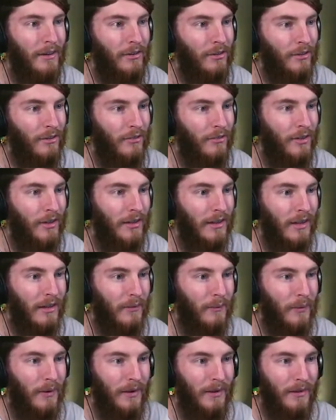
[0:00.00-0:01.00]
I should have done
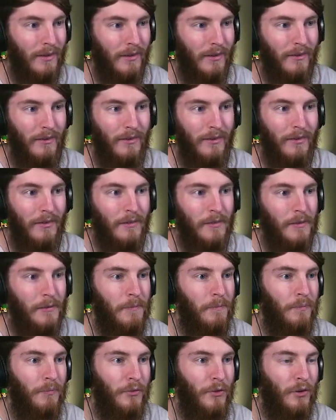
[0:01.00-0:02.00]
that a while ago.
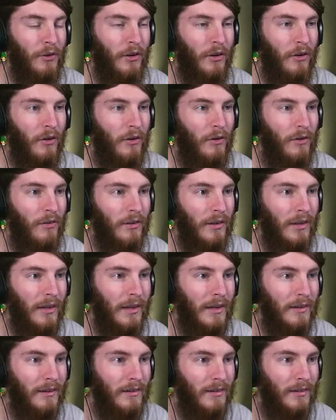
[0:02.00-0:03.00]
Turn on all the
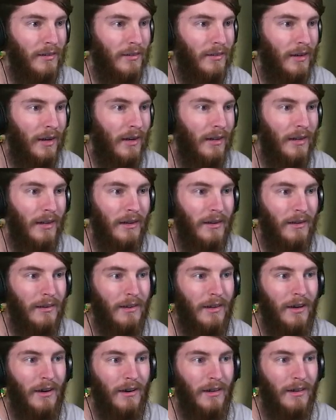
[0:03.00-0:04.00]
lights. I like a
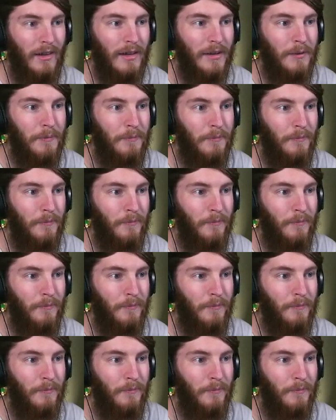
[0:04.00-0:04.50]
lot of light.